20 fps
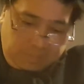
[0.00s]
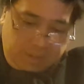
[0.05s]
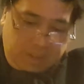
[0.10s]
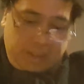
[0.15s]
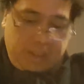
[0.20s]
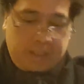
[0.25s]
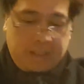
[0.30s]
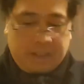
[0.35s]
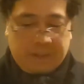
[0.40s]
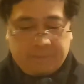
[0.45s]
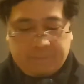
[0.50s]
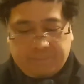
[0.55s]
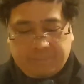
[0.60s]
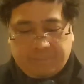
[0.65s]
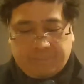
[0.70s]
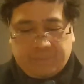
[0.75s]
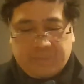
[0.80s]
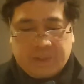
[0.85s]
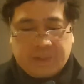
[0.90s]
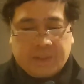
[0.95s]
And
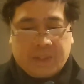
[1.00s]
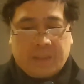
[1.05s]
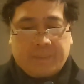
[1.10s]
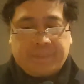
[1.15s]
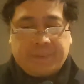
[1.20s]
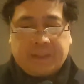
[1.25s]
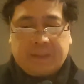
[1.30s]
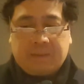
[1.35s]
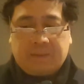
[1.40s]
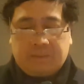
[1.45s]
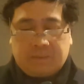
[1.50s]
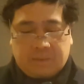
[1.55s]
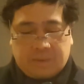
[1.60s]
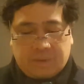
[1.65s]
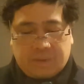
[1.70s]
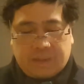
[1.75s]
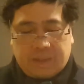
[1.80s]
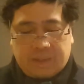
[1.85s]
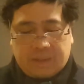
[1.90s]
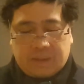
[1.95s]
the topic
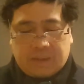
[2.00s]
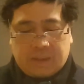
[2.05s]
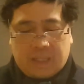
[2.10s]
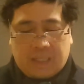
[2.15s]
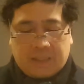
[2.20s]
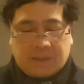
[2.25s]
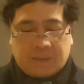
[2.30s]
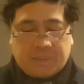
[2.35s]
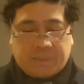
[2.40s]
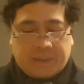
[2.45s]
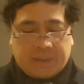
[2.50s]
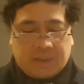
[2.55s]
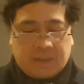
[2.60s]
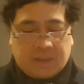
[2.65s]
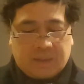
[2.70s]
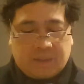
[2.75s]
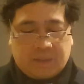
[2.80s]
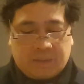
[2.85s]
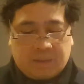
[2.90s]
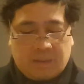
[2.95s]
today is
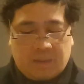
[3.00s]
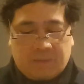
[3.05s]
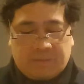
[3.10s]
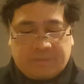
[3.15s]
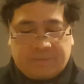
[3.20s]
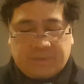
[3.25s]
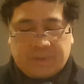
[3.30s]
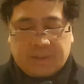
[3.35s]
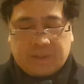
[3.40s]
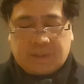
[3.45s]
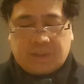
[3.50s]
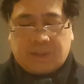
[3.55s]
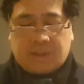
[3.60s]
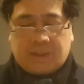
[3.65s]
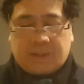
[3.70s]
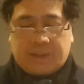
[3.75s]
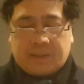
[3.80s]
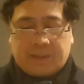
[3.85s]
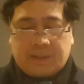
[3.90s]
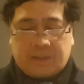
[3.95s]
aspects of
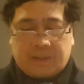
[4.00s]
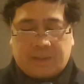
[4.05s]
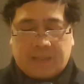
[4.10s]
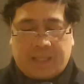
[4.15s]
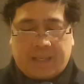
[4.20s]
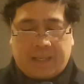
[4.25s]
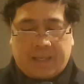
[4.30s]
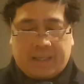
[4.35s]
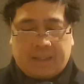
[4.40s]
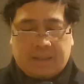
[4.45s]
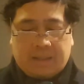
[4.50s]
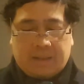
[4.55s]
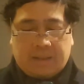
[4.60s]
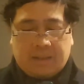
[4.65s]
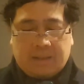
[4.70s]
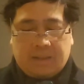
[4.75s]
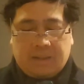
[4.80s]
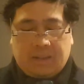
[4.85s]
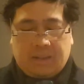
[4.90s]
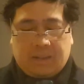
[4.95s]
existence and
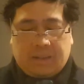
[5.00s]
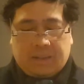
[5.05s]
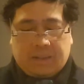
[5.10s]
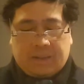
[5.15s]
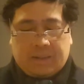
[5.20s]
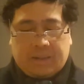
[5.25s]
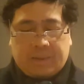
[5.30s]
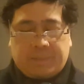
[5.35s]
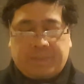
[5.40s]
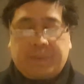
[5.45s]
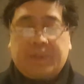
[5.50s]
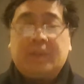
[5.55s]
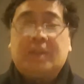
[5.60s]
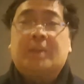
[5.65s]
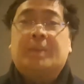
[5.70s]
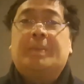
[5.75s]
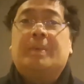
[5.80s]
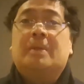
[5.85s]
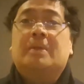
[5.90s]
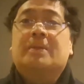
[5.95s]
the
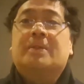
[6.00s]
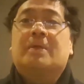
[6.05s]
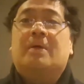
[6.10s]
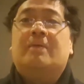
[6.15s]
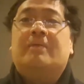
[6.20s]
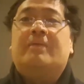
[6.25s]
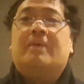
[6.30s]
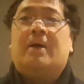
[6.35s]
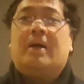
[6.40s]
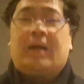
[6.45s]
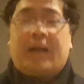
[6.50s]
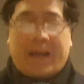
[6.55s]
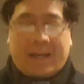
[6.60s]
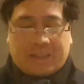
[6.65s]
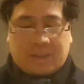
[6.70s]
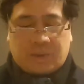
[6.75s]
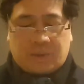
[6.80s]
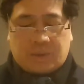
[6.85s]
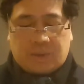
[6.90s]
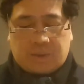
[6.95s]
principles of
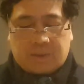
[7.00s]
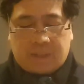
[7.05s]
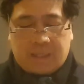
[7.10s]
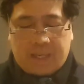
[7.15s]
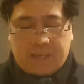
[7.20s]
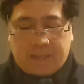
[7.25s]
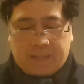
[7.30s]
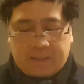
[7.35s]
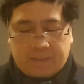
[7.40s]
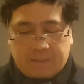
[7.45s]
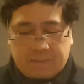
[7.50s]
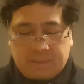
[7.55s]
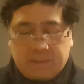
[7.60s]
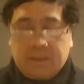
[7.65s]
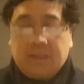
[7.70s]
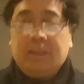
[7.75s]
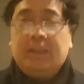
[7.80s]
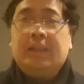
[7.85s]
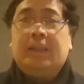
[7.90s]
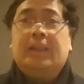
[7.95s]
action and
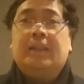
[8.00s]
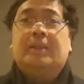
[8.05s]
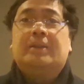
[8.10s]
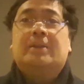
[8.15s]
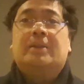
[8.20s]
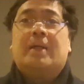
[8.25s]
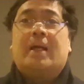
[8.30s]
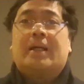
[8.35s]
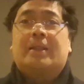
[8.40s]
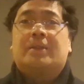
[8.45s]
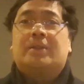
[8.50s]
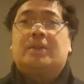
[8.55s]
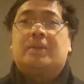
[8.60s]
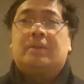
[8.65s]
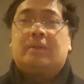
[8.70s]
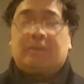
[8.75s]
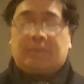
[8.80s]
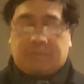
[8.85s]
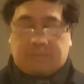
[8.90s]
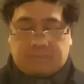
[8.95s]

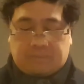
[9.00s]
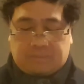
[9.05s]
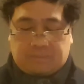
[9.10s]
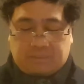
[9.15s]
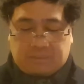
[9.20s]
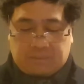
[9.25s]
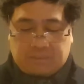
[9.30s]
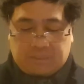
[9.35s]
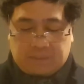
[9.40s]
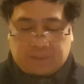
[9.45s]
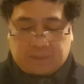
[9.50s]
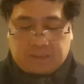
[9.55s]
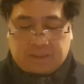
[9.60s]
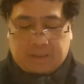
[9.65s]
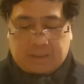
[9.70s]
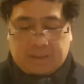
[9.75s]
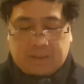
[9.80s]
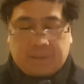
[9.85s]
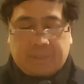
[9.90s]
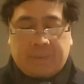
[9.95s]
interaction.
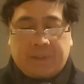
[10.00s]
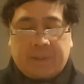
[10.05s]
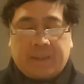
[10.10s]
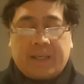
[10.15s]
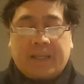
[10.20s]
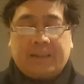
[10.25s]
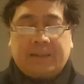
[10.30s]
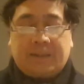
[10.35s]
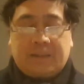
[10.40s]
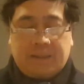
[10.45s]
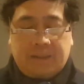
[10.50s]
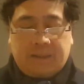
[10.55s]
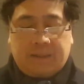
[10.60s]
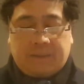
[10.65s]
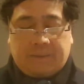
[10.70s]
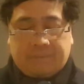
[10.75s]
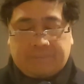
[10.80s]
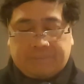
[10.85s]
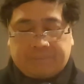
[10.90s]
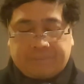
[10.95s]
Number
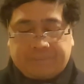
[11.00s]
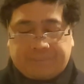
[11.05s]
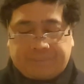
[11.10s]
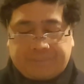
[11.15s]
19.